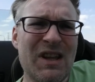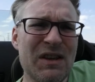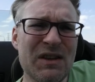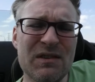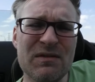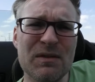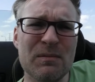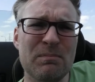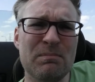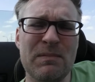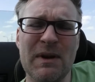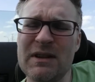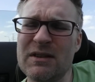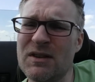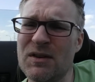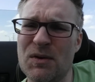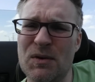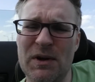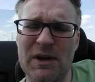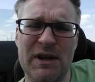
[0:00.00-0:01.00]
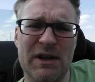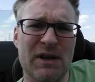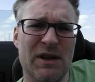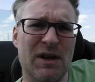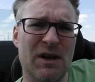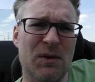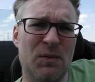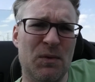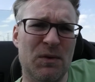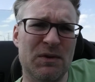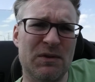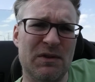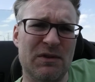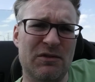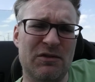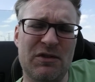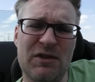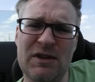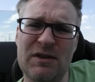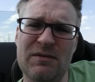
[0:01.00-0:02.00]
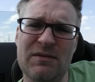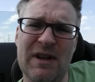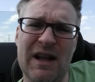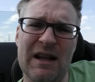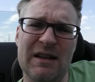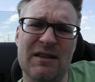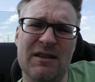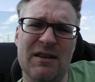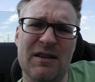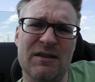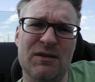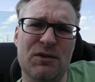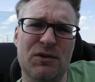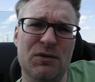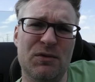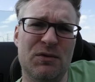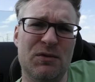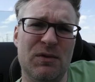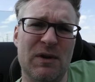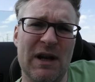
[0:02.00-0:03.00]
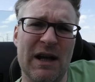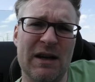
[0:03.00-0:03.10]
even Bitcoin won't achieve that due to a